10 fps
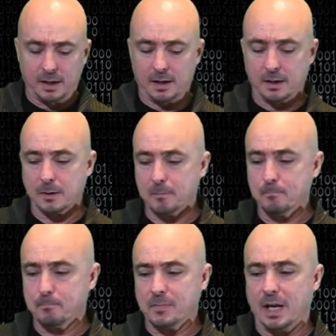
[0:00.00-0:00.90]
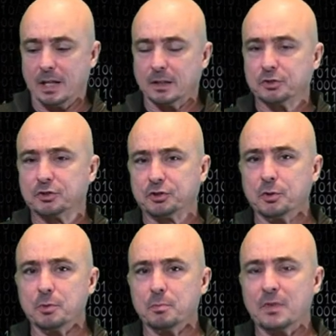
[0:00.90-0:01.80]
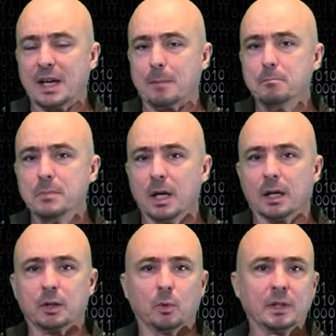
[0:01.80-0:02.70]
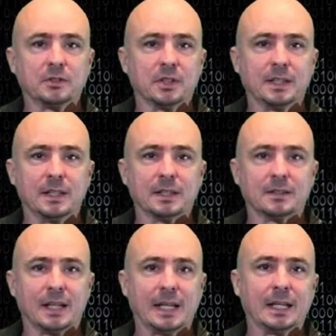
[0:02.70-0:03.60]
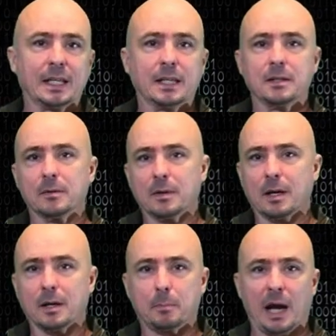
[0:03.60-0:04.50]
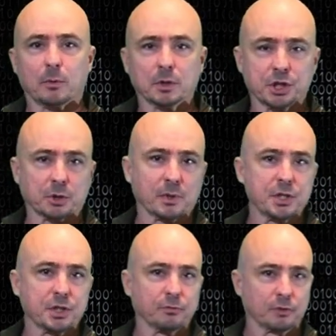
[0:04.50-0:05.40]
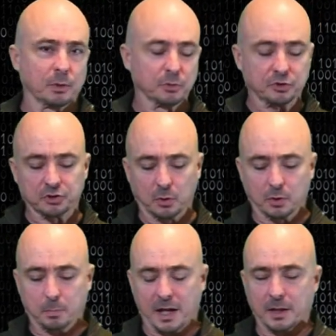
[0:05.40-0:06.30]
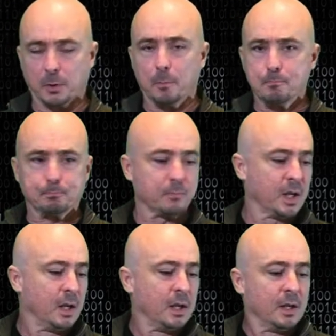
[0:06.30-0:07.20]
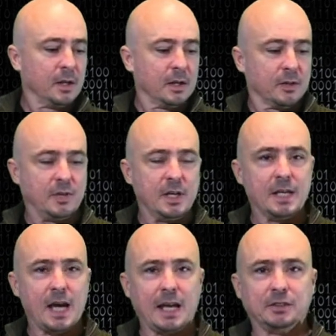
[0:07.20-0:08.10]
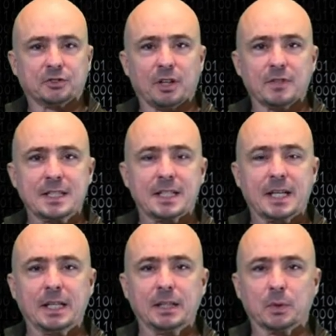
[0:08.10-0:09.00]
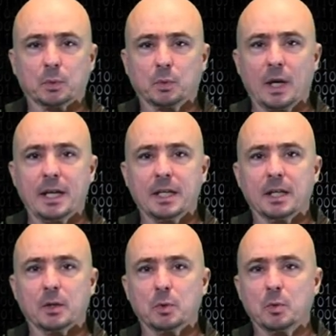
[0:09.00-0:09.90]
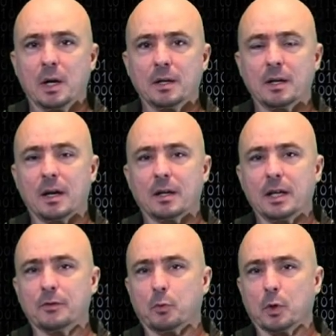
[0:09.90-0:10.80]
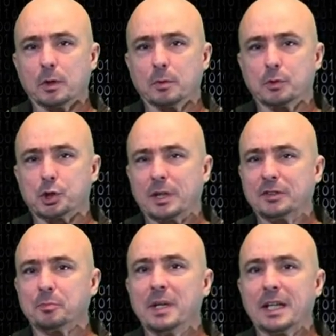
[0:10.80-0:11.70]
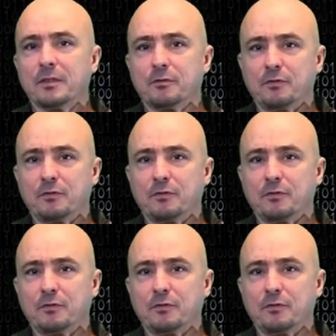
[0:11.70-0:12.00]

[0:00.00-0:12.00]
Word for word: um, and assume that I'm not going to get any uh, power generation from the solar panel. The eight seventeen radio, uh, if we're transmitting